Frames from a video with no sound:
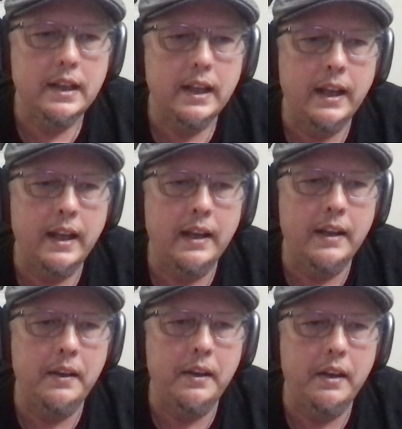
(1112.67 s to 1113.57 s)

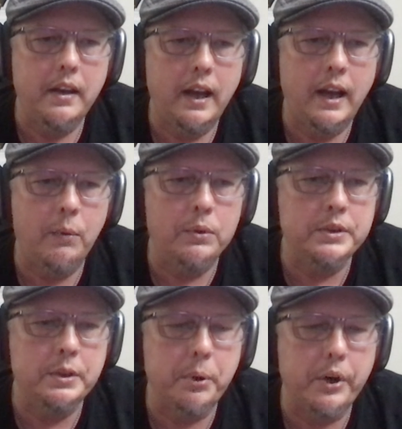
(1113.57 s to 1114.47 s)
and I was
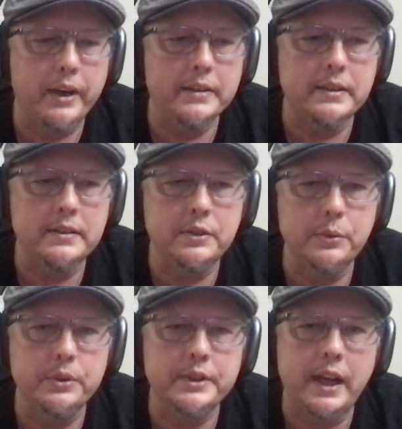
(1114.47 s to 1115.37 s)
depressed and
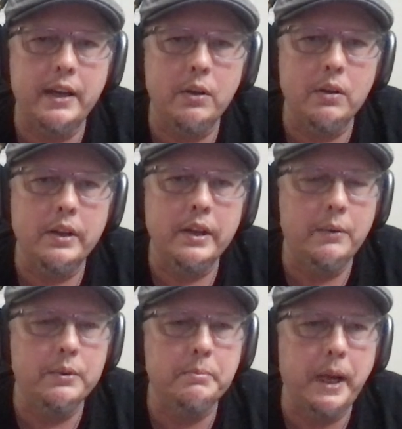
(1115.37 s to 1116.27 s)
suicidal, and I
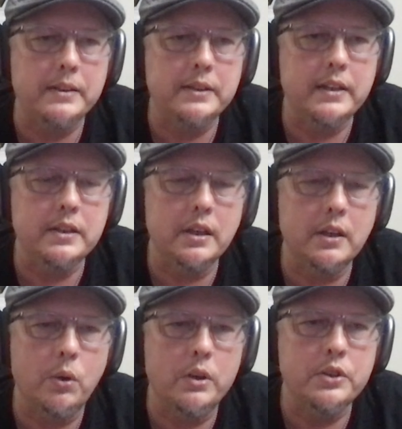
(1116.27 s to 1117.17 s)
was backstage at a
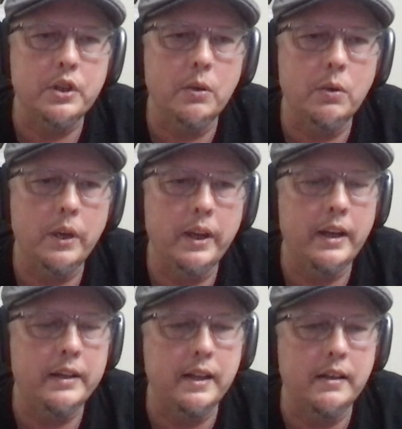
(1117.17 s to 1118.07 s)
corn show, and I
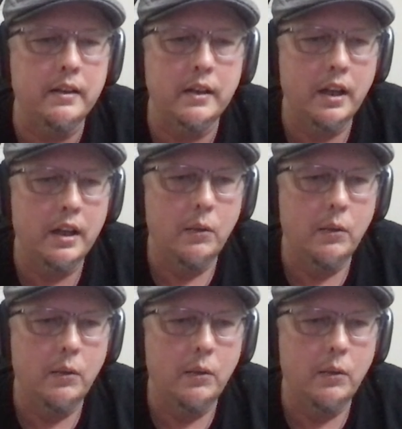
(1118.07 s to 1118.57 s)
didn't